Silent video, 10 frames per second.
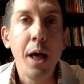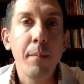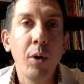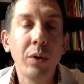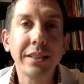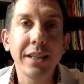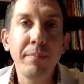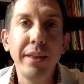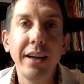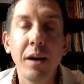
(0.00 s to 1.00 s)
But when
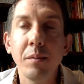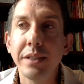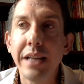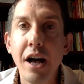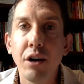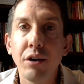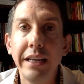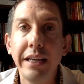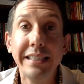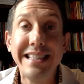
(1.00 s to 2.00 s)
something comes out,
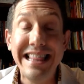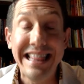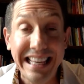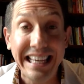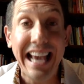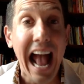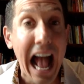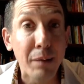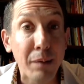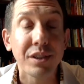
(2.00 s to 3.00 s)
it is the
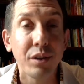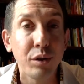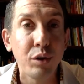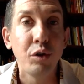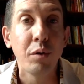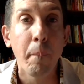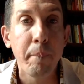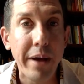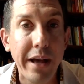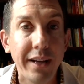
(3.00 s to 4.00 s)
absolute
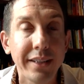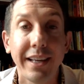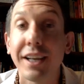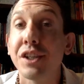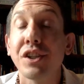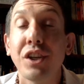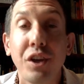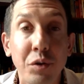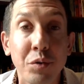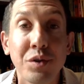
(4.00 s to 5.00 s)
best
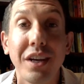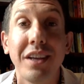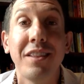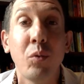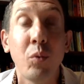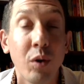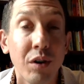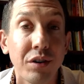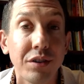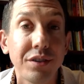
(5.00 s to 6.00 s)
excuse in the
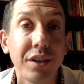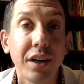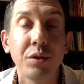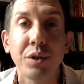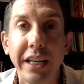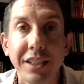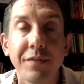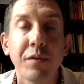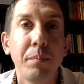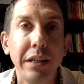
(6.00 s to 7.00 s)
world to go
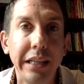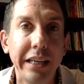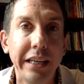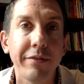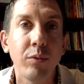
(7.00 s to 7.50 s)
transfer belief.